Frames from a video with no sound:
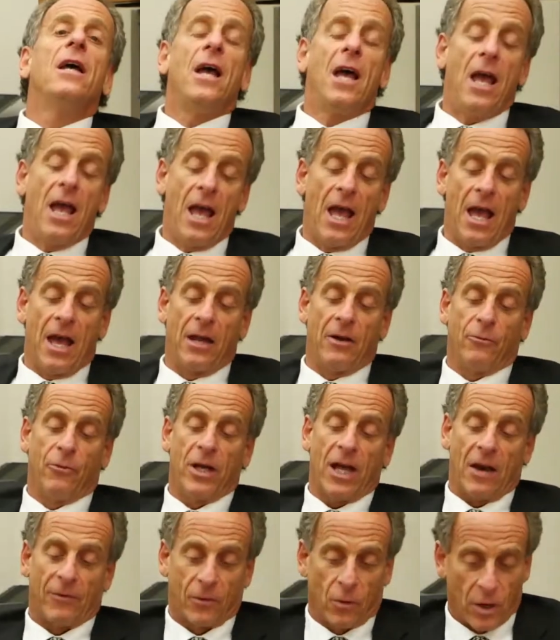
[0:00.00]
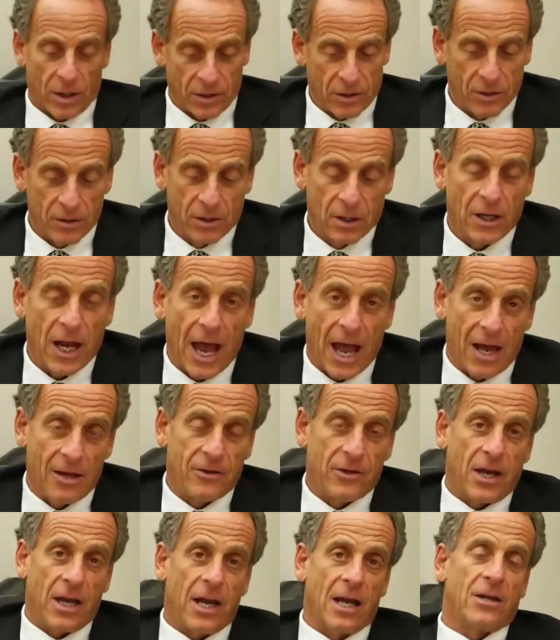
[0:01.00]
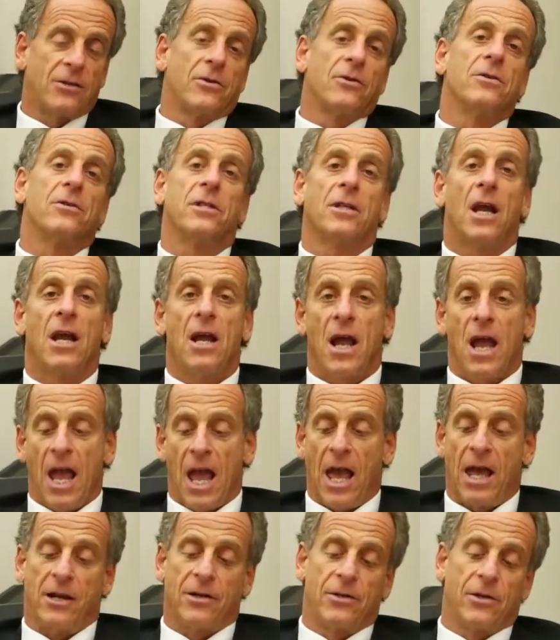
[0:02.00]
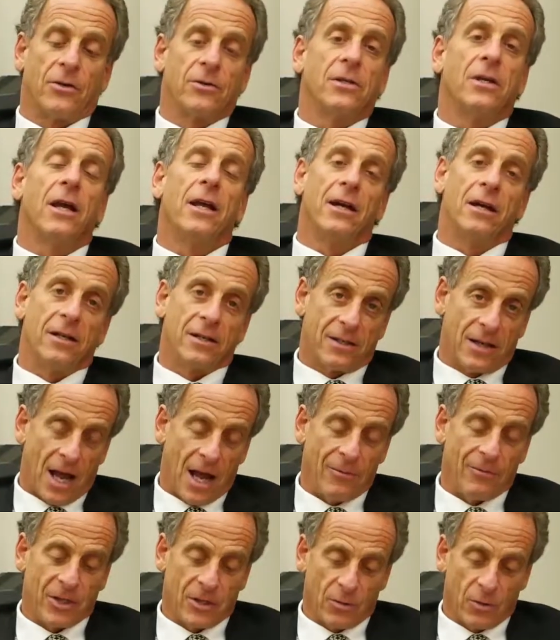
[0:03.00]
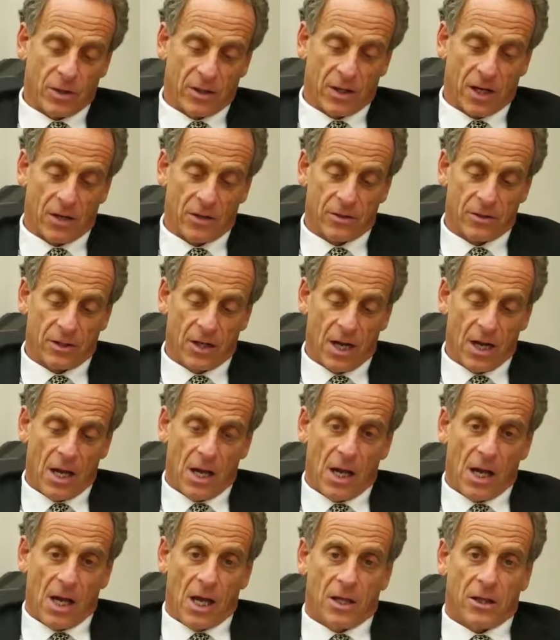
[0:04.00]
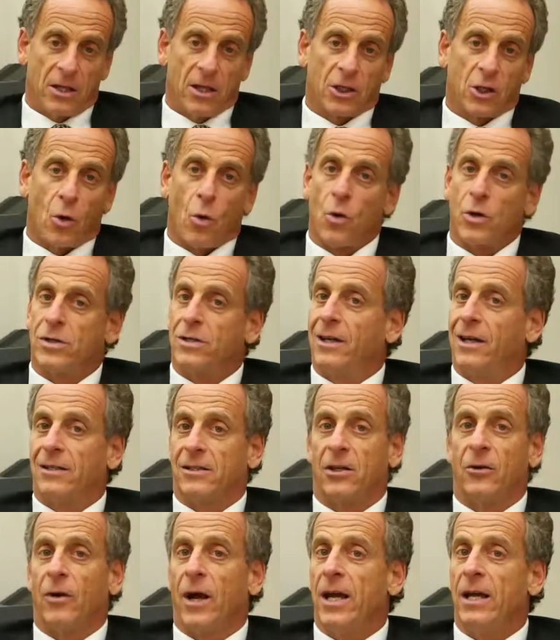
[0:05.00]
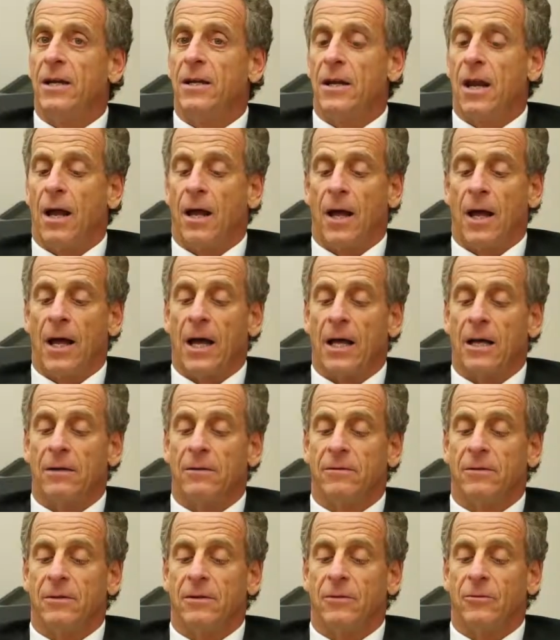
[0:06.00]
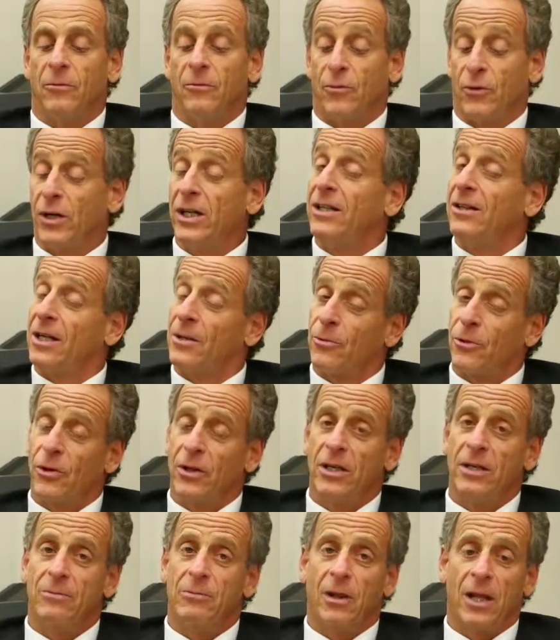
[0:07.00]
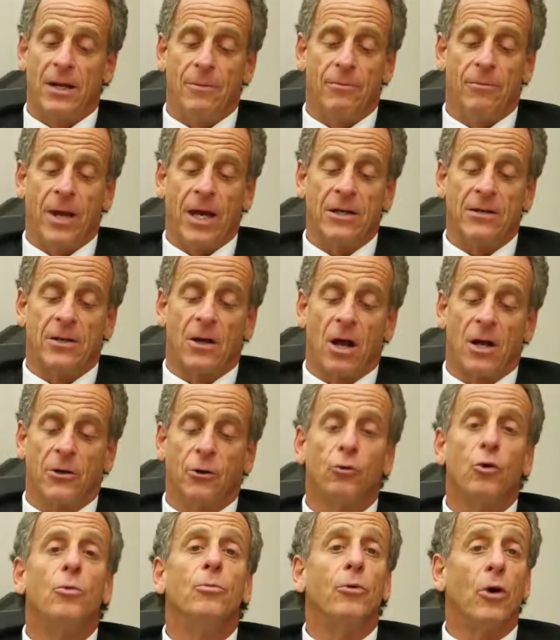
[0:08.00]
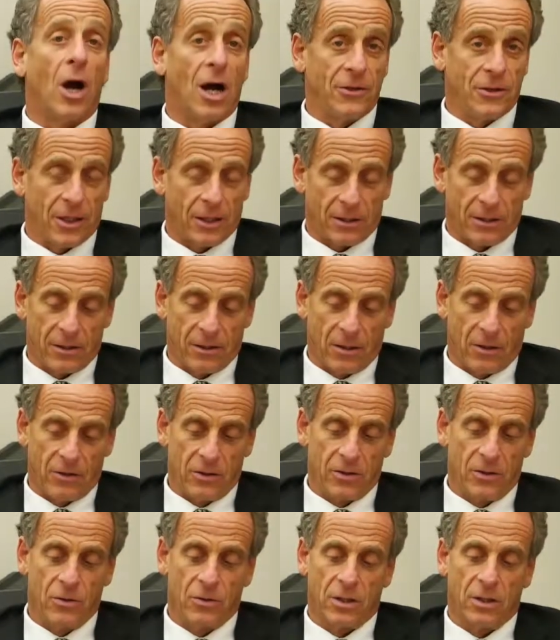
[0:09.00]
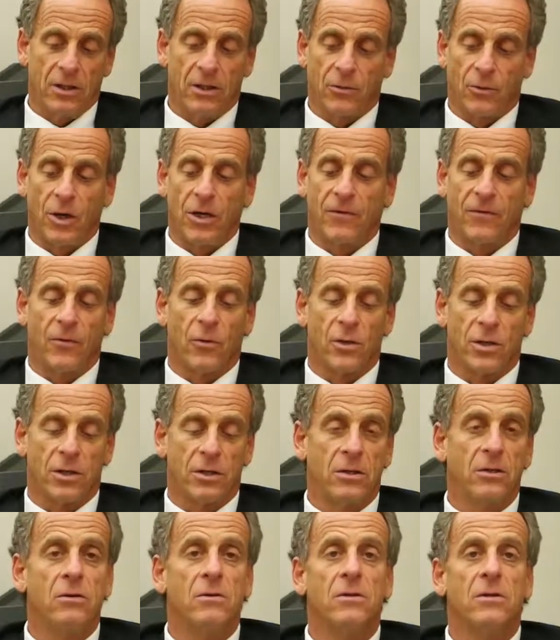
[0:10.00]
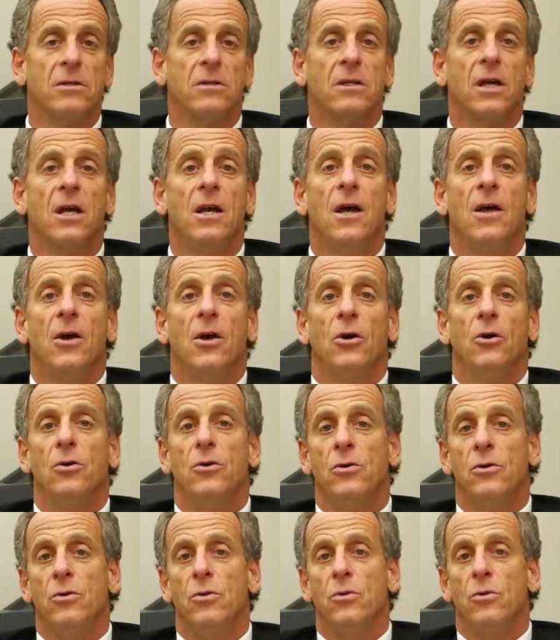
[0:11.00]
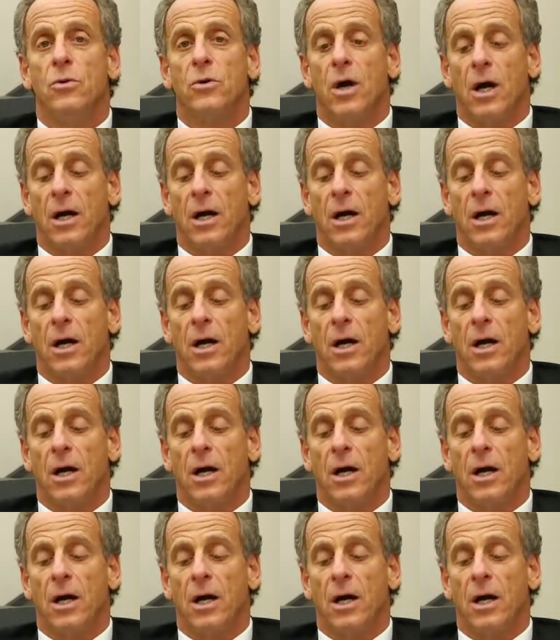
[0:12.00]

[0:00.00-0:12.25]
and we have questions and answers and associated assignments with those. The course gets graded pretty liberally based on group projects. So there's usually 3 to 4 students who